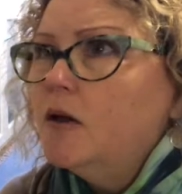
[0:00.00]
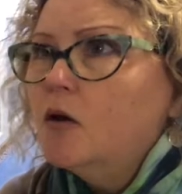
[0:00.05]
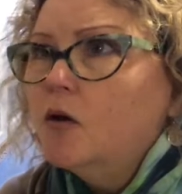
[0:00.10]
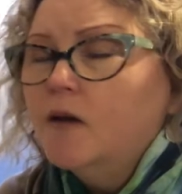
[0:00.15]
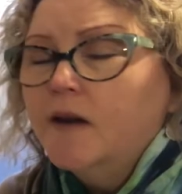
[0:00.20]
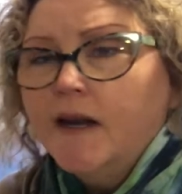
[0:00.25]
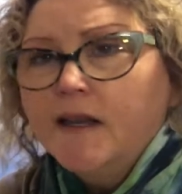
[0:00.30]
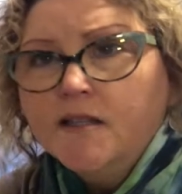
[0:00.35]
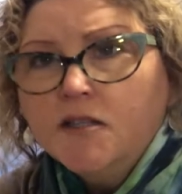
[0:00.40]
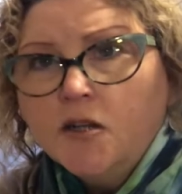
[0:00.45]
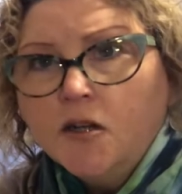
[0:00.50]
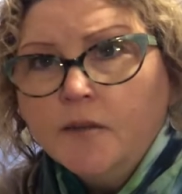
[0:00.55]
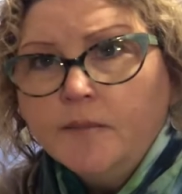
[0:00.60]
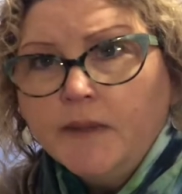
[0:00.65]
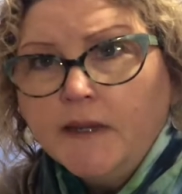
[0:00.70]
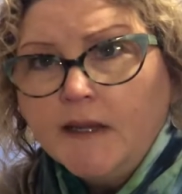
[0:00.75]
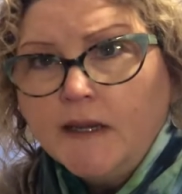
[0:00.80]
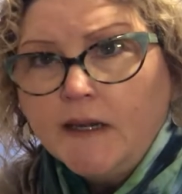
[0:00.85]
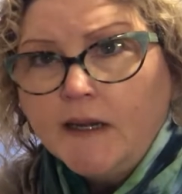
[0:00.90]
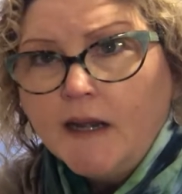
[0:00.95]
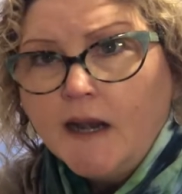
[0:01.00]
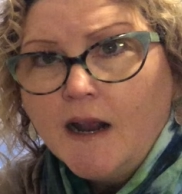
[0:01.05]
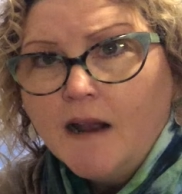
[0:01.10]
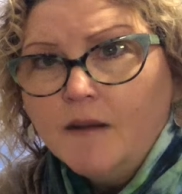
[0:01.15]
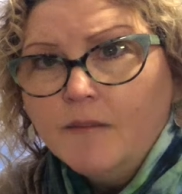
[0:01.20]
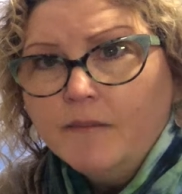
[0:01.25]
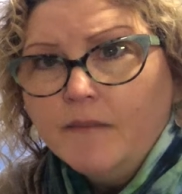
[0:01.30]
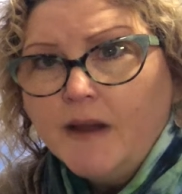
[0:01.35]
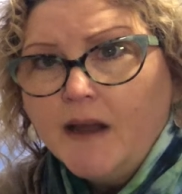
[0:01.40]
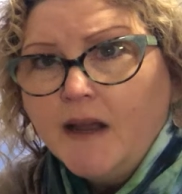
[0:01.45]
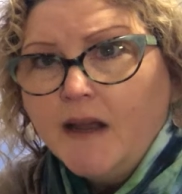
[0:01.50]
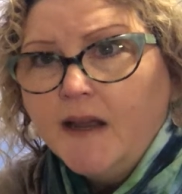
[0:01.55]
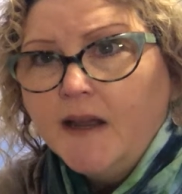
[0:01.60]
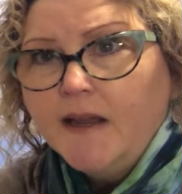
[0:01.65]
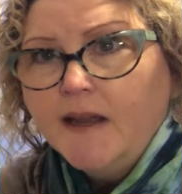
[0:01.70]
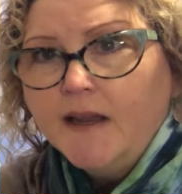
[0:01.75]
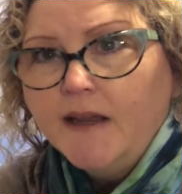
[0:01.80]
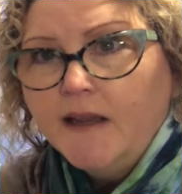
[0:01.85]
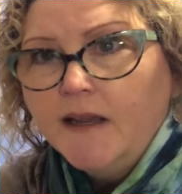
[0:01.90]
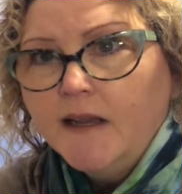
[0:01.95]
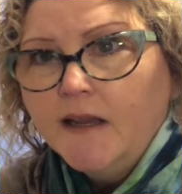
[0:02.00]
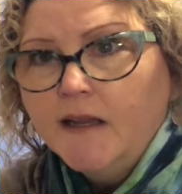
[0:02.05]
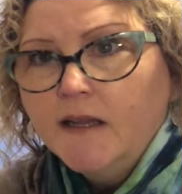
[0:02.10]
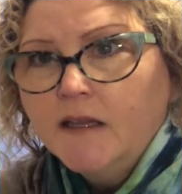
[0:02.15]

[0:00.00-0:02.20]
When I started planning out my